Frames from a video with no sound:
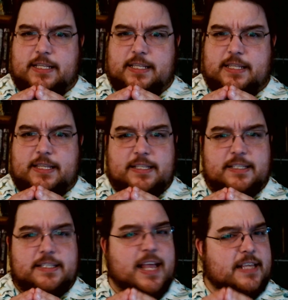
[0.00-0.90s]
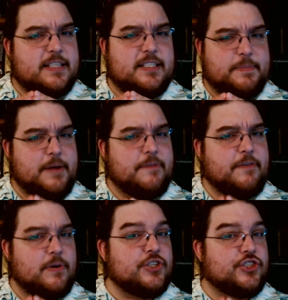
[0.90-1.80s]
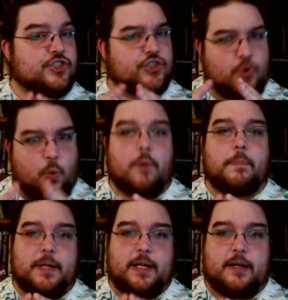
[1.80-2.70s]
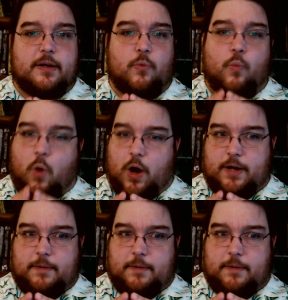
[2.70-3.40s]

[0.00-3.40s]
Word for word: This tends to be a very scorpion one.